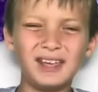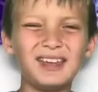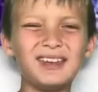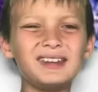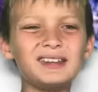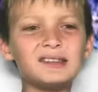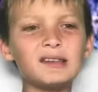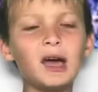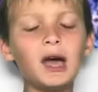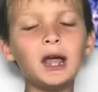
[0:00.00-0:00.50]
It
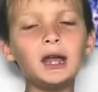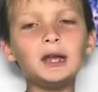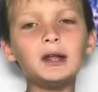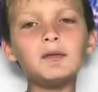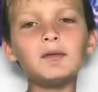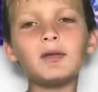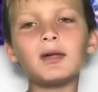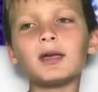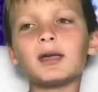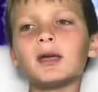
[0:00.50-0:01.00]
is kind
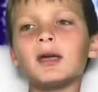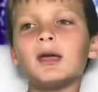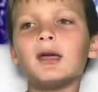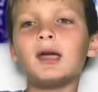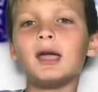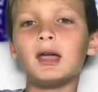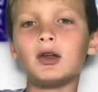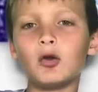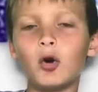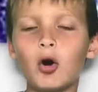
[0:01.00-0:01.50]
of like
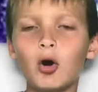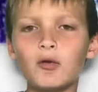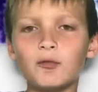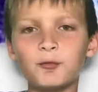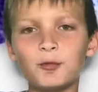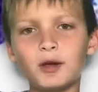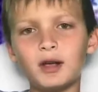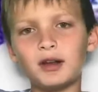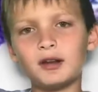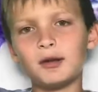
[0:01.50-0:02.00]
an
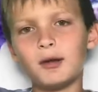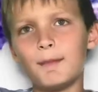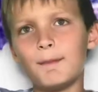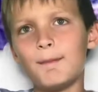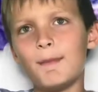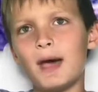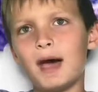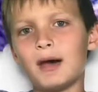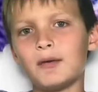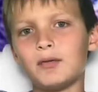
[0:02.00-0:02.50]
off-brand
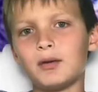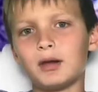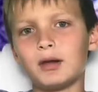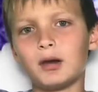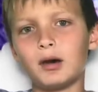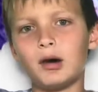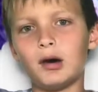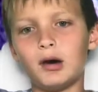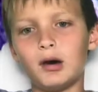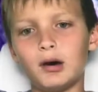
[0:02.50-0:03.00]
Mavic
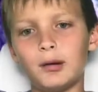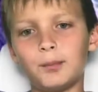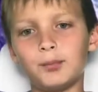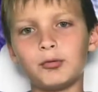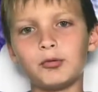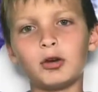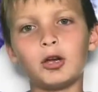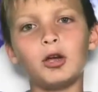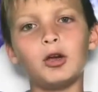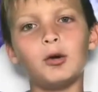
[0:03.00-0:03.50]

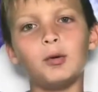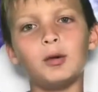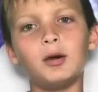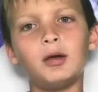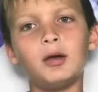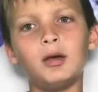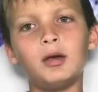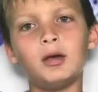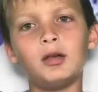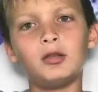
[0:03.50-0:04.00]
Pro
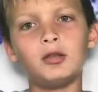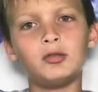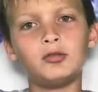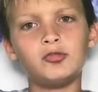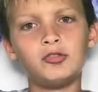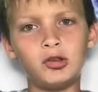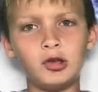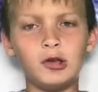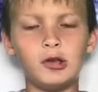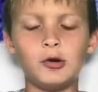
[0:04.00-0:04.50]

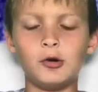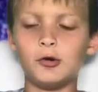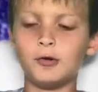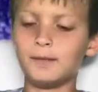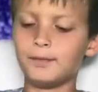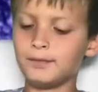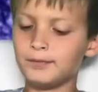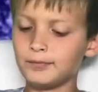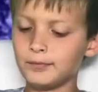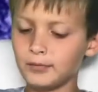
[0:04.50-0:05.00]
2,
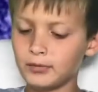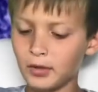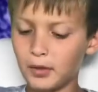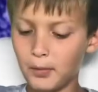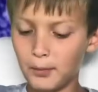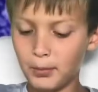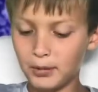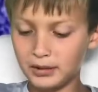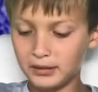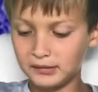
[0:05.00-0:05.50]

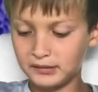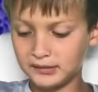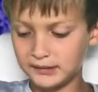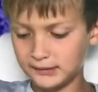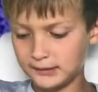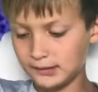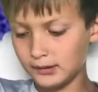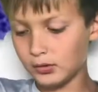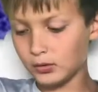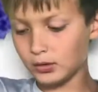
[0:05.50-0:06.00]
but it
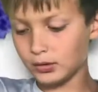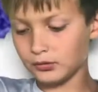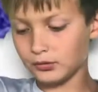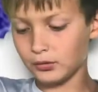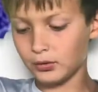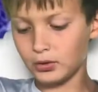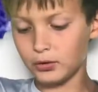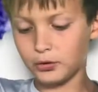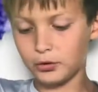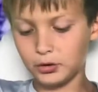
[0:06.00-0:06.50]
still is
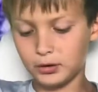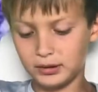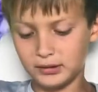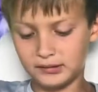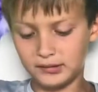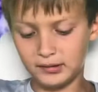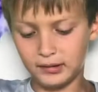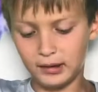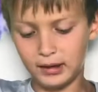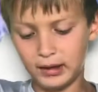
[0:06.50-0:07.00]
really good.
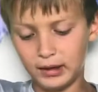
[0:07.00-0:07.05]
It's